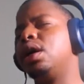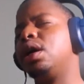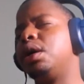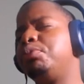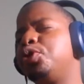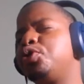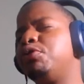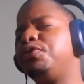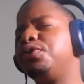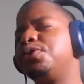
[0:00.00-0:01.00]
I'm not sure
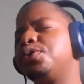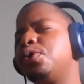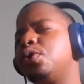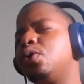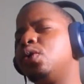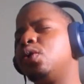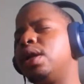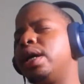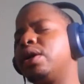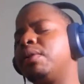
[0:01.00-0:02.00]
if you saw
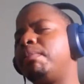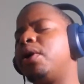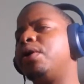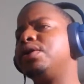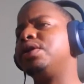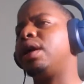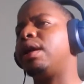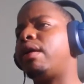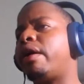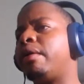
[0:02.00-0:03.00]
like Ton the
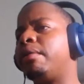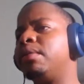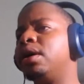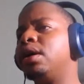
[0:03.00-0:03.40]
Alarm